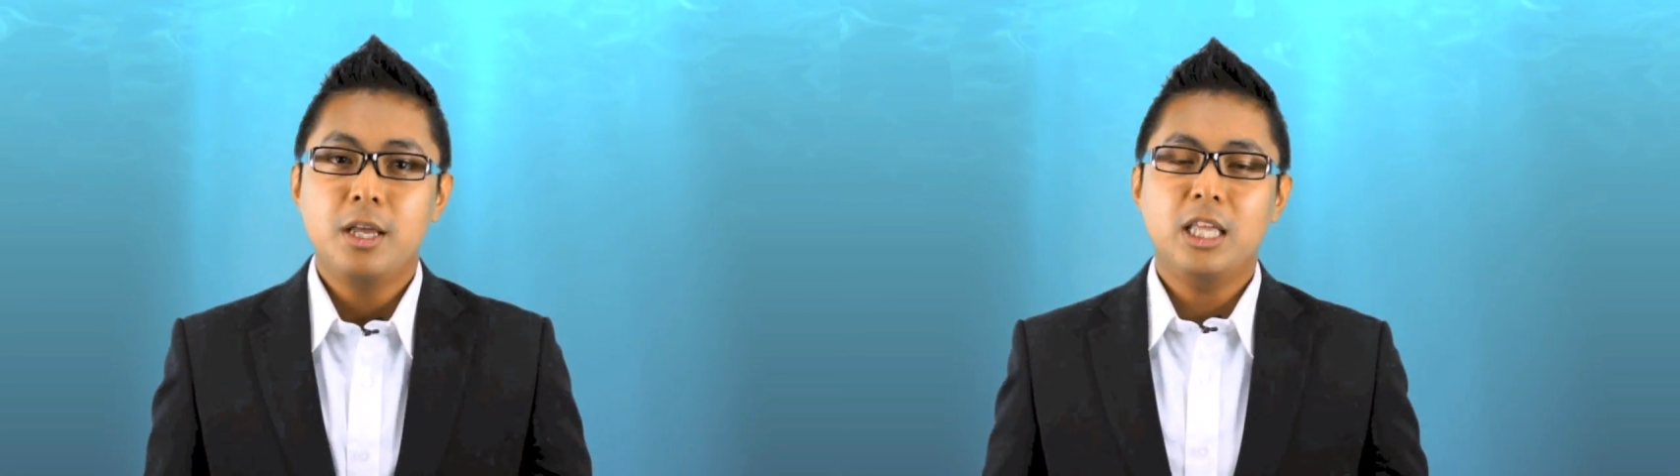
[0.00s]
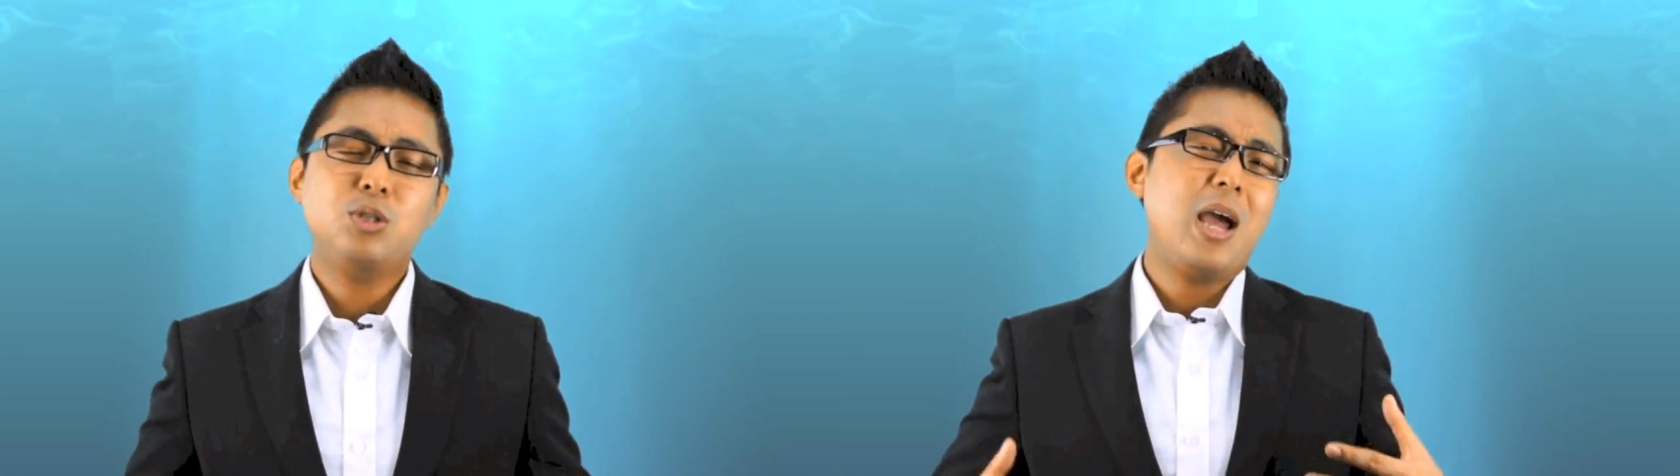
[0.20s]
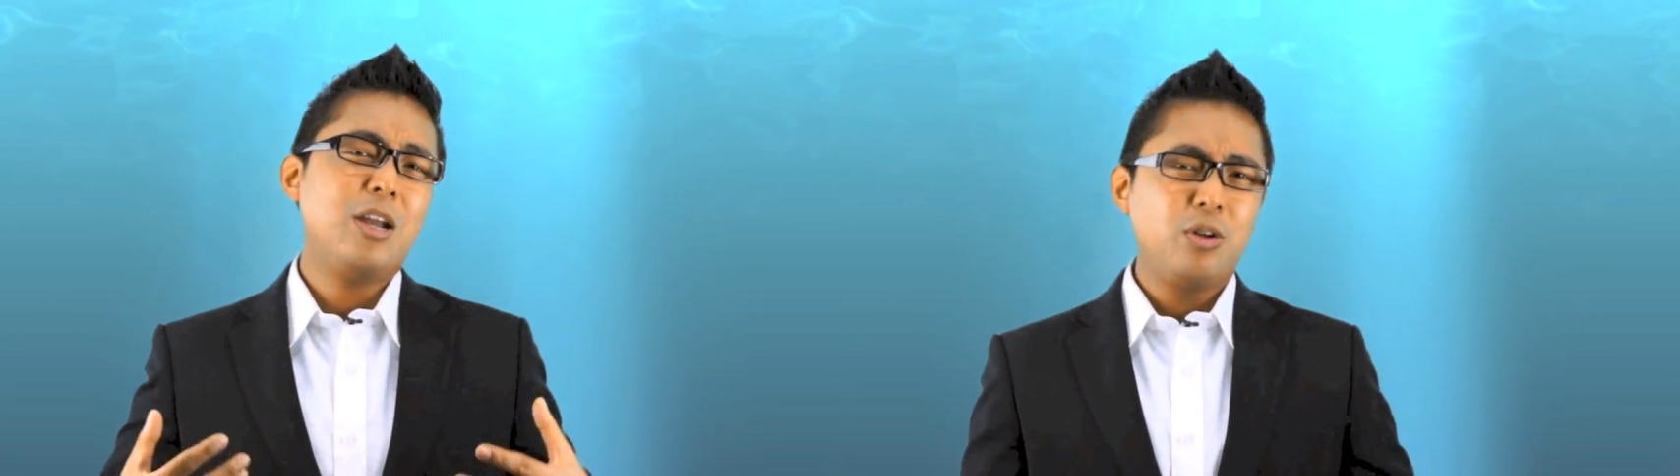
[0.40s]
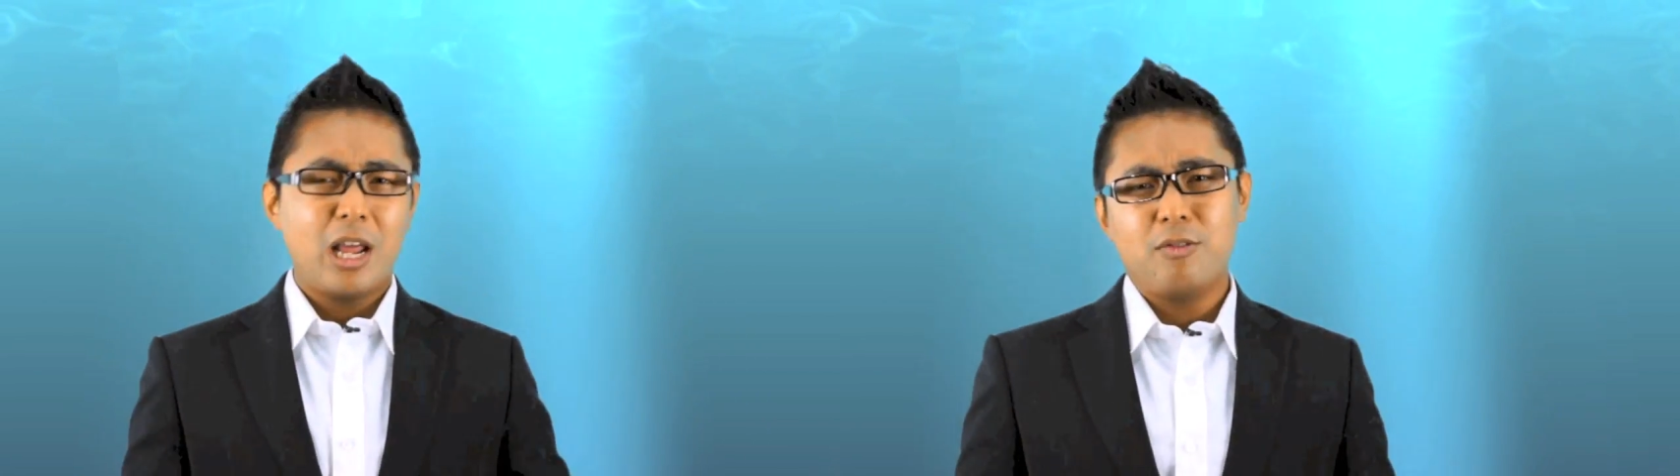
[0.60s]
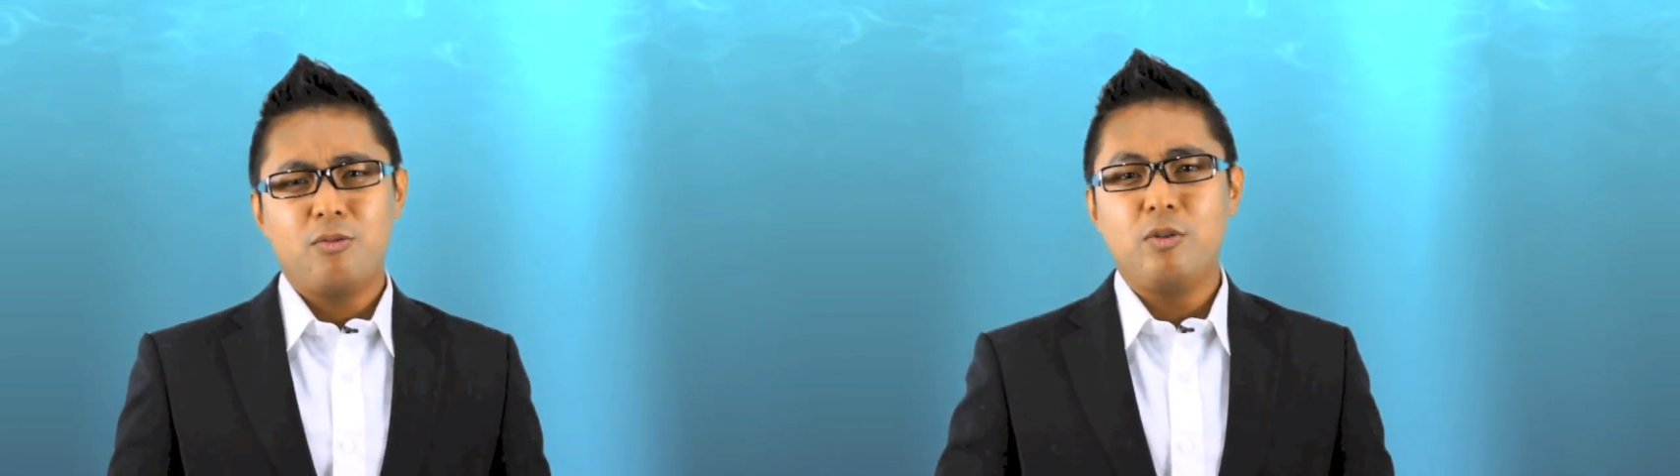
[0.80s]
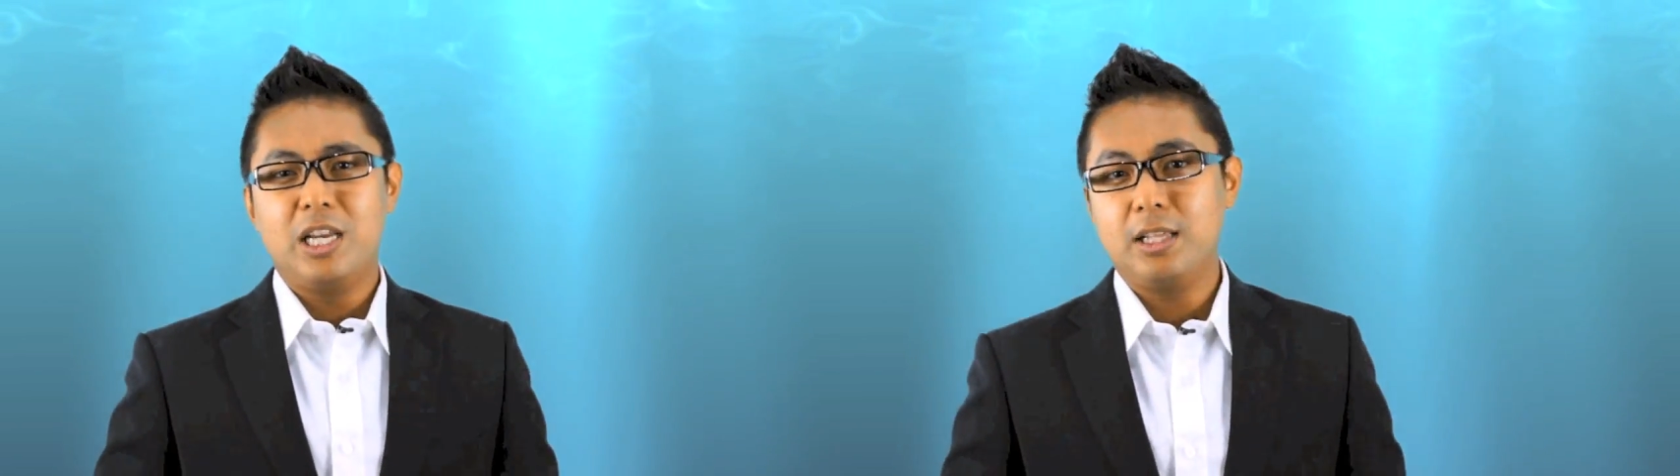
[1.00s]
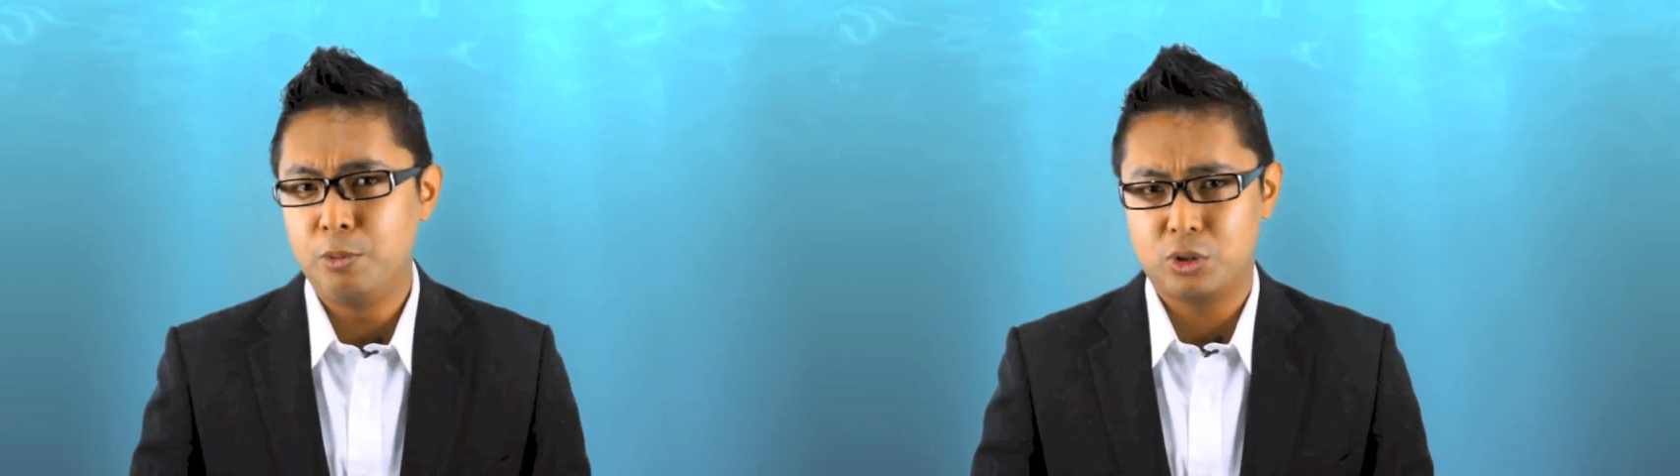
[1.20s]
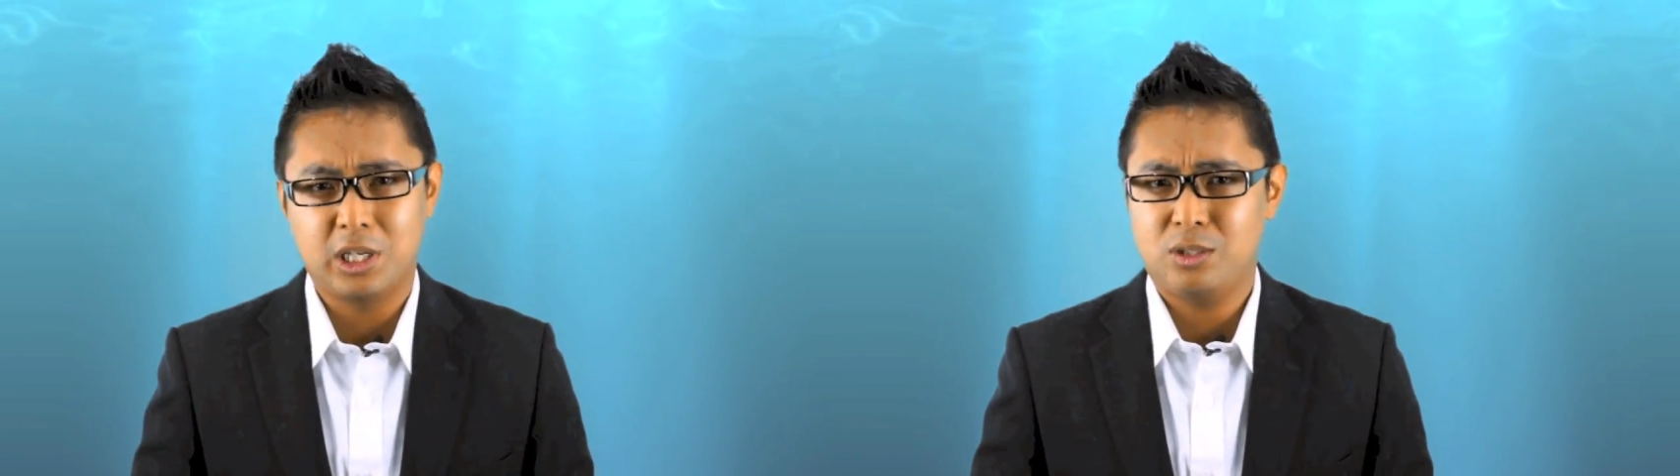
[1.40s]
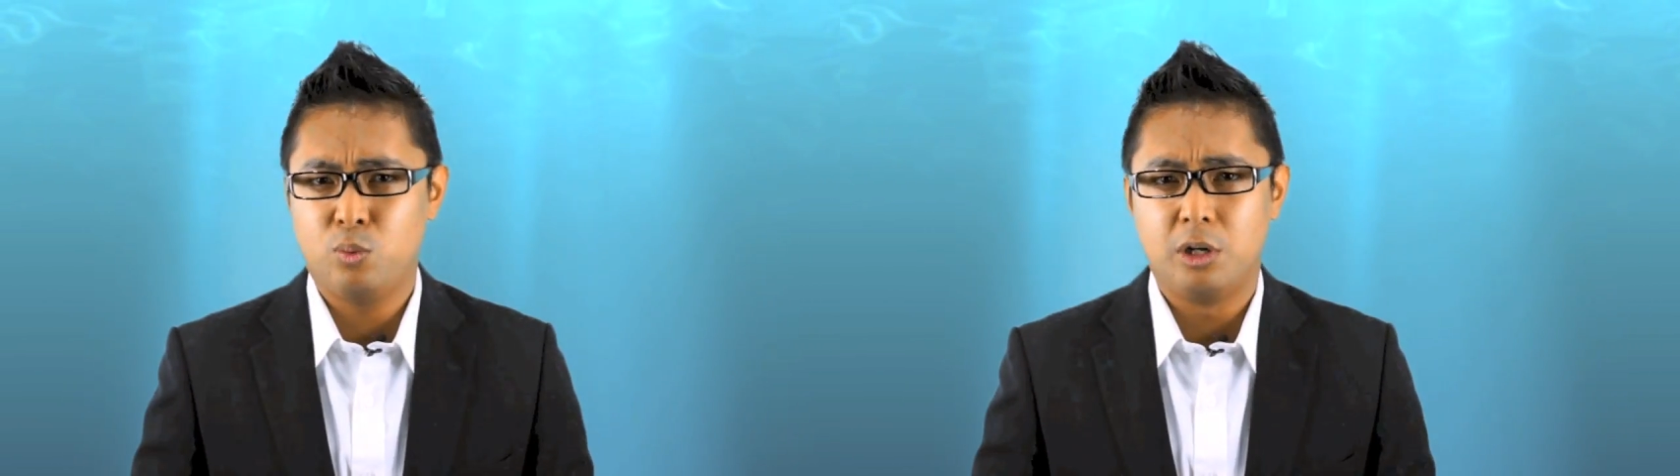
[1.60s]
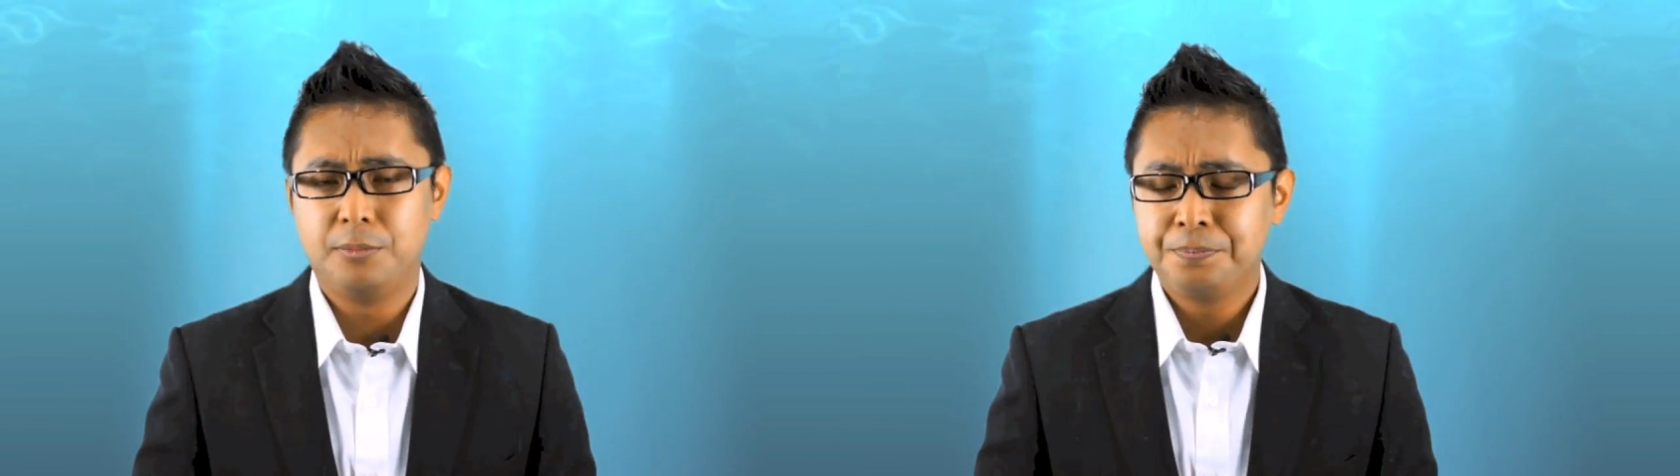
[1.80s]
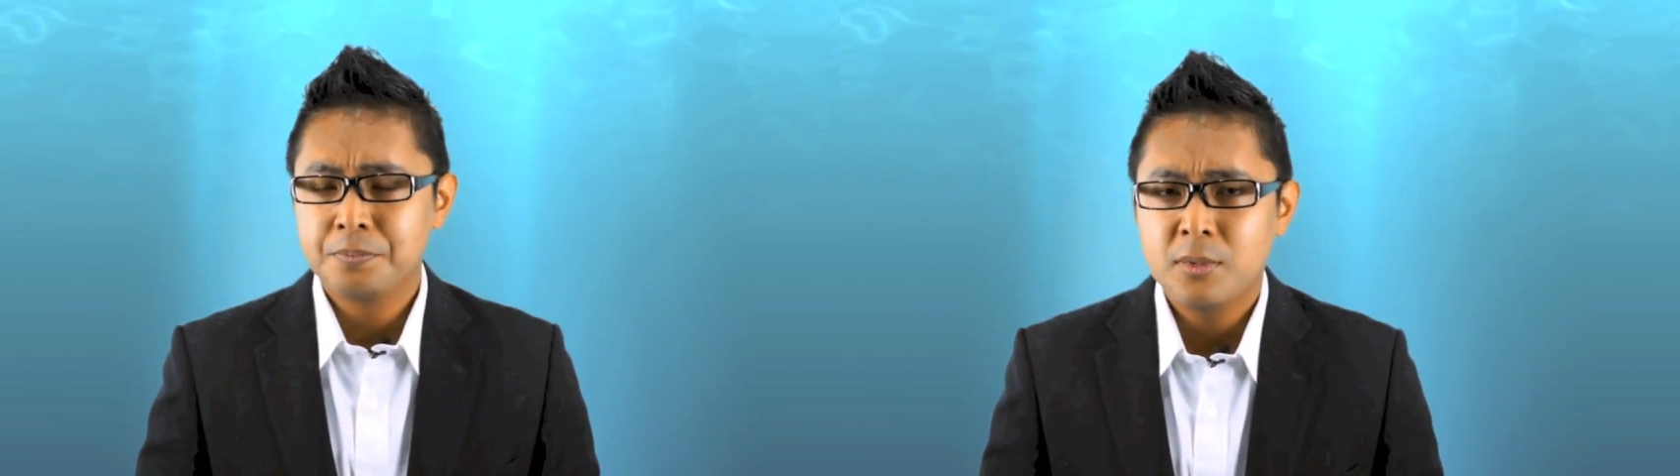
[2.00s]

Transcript: That's why I don't like reading books as well.